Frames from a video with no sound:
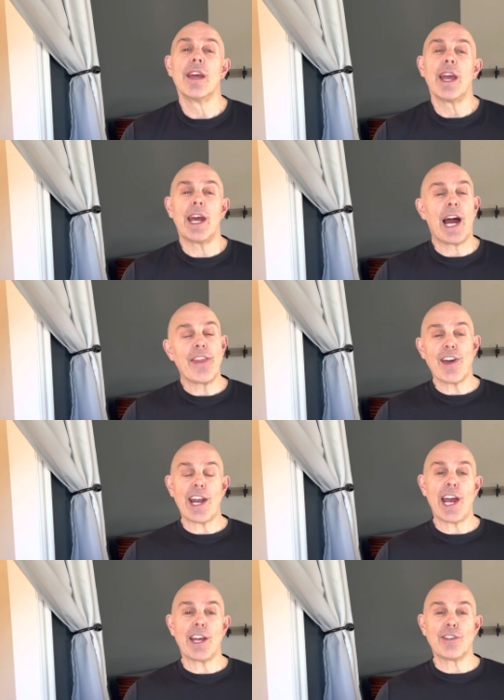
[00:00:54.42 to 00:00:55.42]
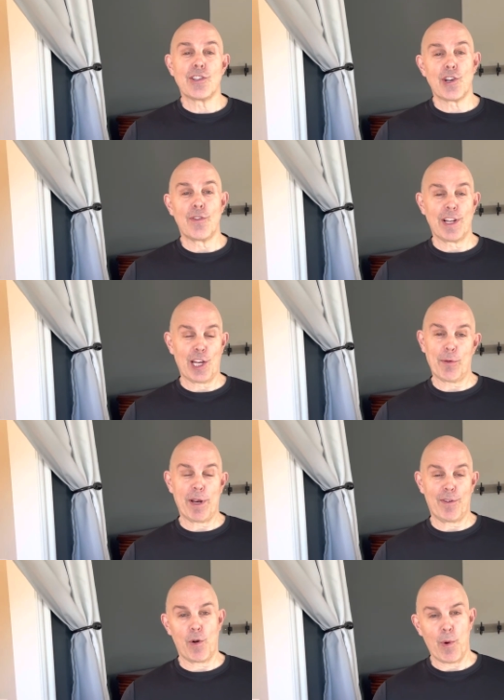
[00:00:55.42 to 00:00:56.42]
and I thought I deserved a little bit
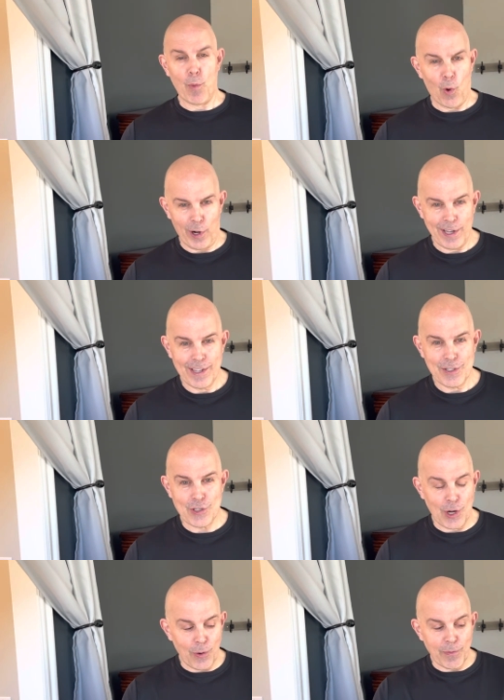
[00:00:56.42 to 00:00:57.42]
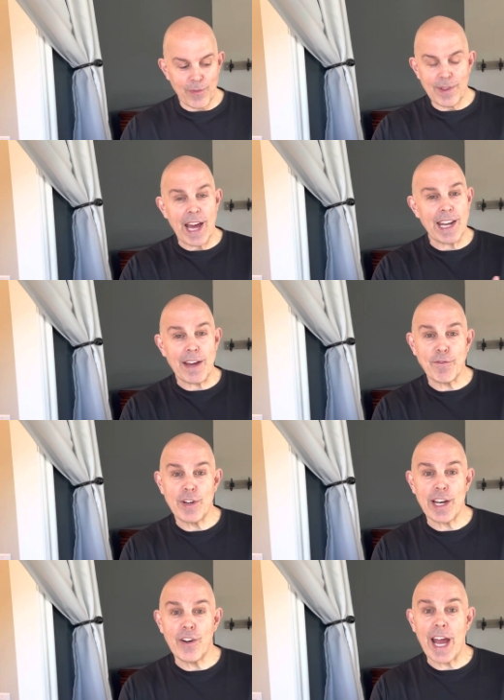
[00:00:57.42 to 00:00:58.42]
of a reward. So that night for
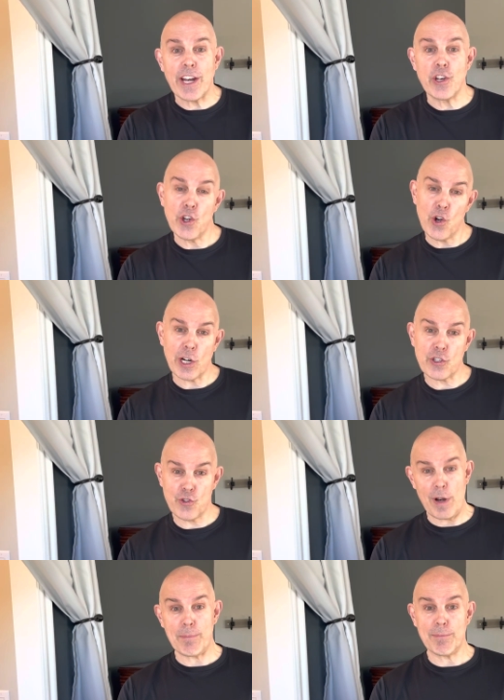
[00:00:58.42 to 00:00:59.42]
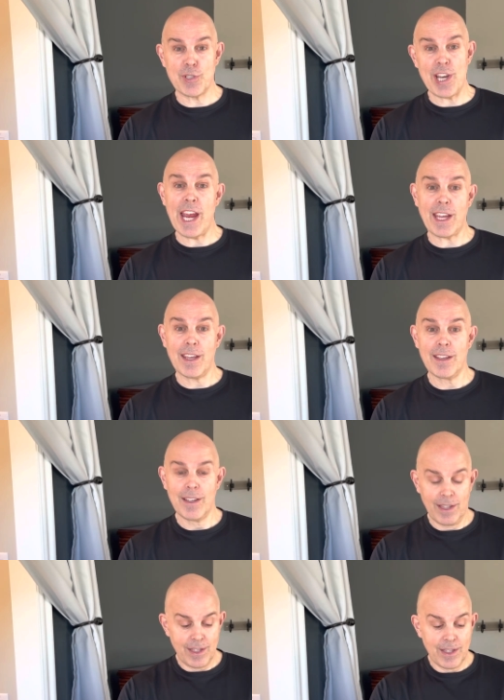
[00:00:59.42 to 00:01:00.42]
dinner, I had a New York strip steak
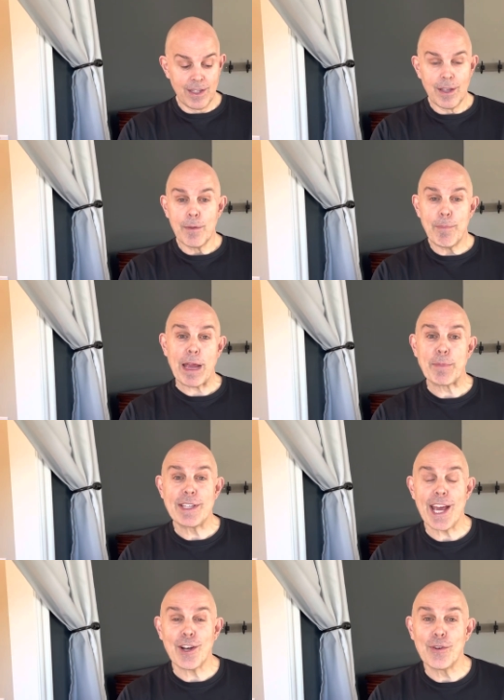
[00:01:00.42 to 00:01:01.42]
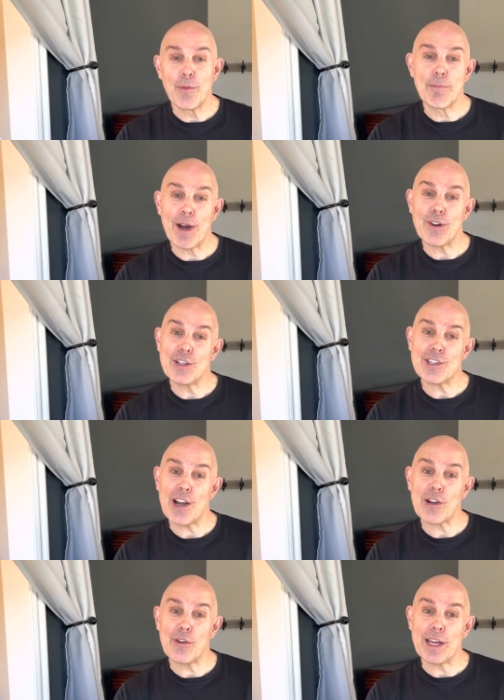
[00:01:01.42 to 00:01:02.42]
baked potato with butter and
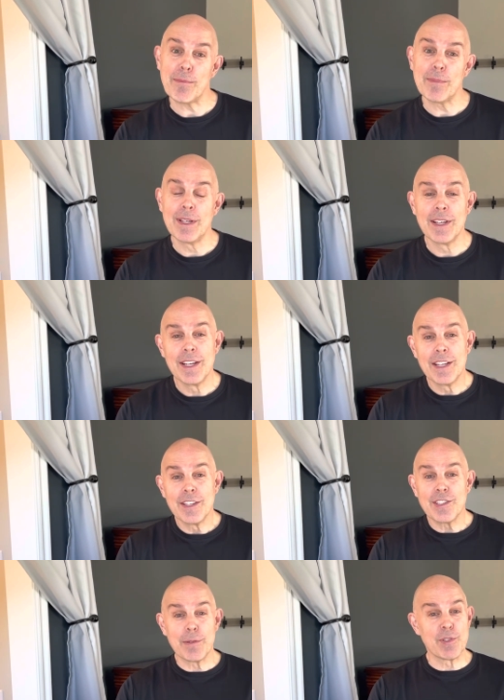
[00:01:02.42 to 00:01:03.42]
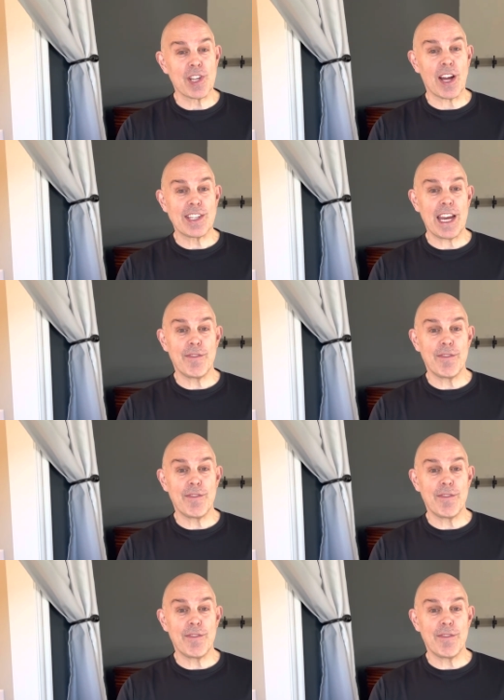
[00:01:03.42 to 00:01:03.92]
sour cream, some sauteed